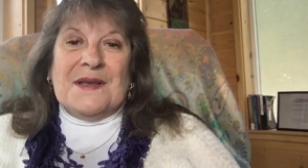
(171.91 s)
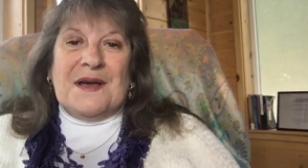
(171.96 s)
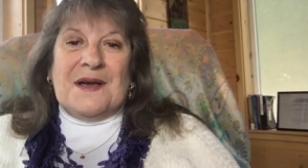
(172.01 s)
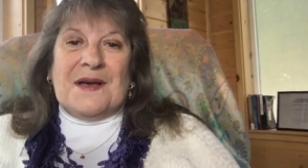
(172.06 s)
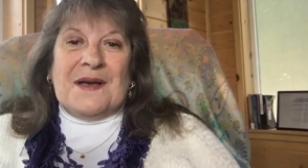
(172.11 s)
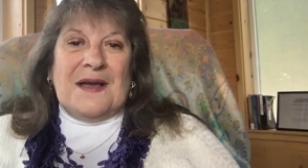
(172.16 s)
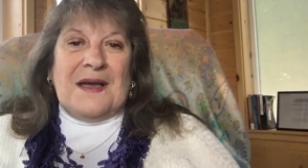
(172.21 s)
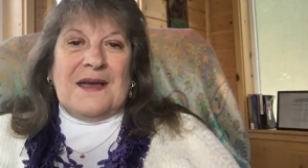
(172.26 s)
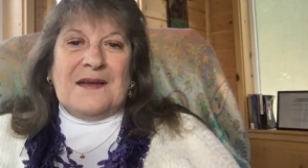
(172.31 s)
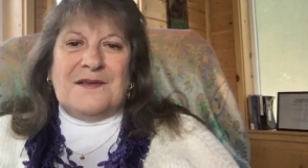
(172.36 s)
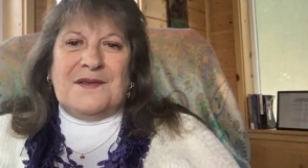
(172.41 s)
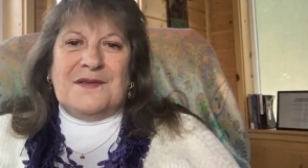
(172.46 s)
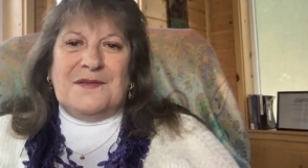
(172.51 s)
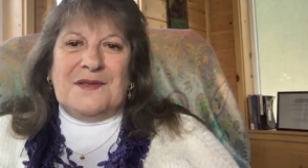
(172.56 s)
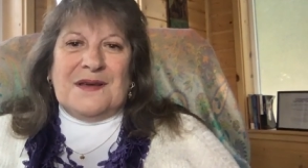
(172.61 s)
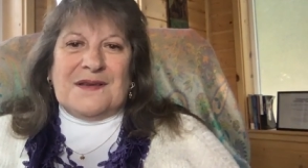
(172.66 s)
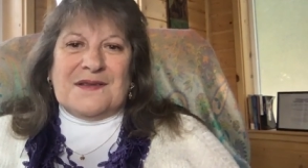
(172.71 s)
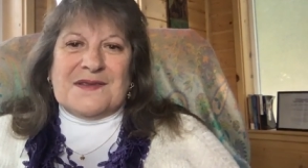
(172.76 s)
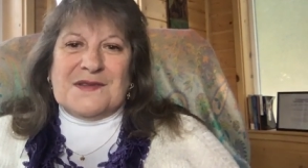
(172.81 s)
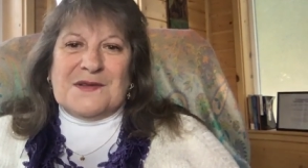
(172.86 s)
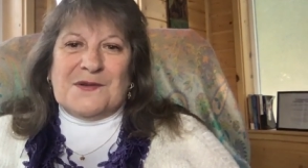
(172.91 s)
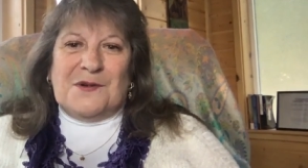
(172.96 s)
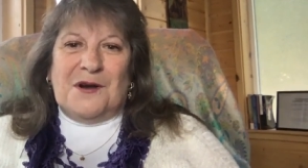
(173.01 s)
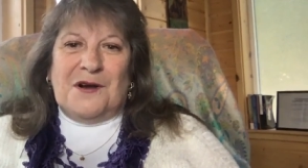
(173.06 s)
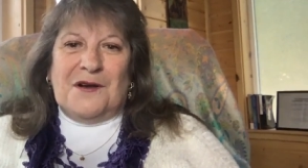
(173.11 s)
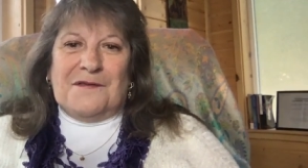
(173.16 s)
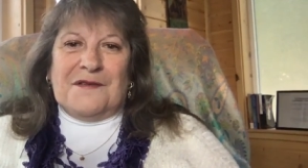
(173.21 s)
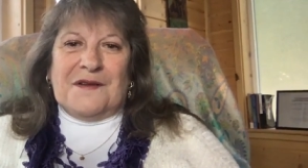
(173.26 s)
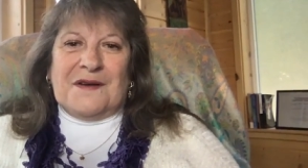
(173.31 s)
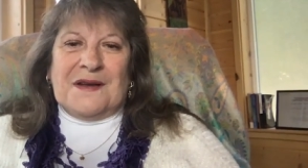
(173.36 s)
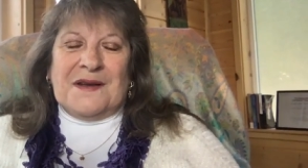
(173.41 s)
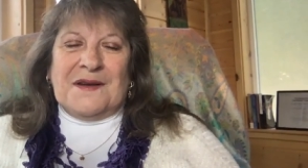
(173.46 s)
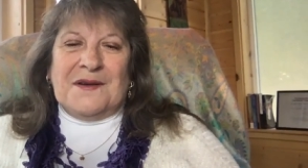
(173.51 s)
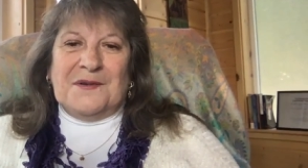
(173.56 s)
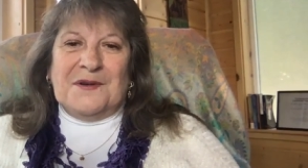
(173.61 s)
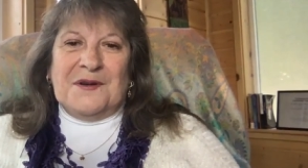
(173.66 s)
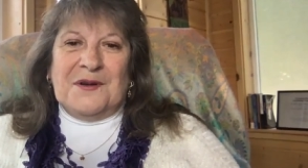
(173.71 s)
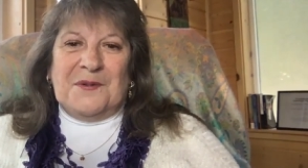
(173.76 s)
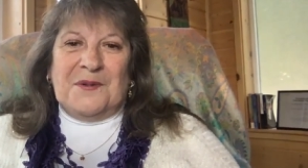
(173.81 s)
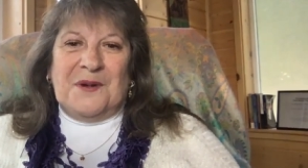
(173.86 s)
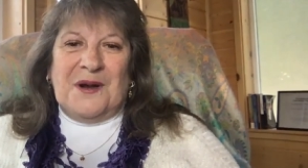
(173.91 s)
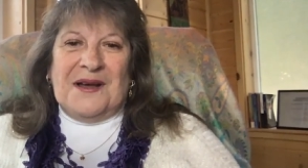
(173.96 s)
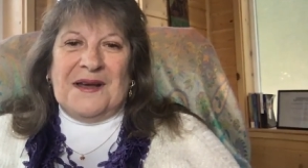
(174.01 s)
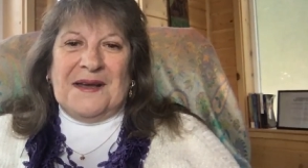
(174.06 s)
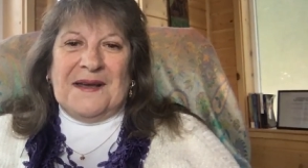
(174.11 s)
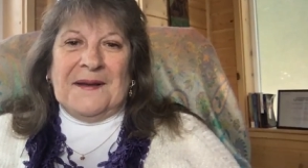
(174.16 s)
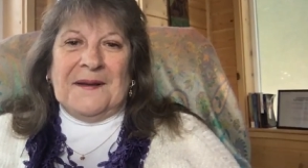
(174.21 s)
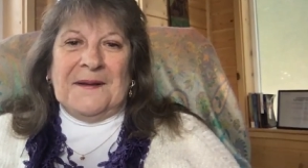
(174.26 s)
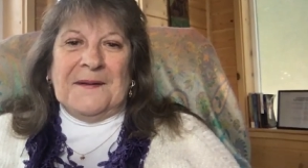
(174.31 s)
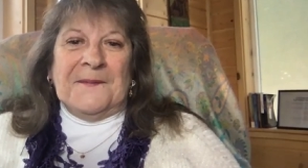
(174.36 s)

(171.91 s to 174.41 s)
Uh, I do that so often, I don't know why.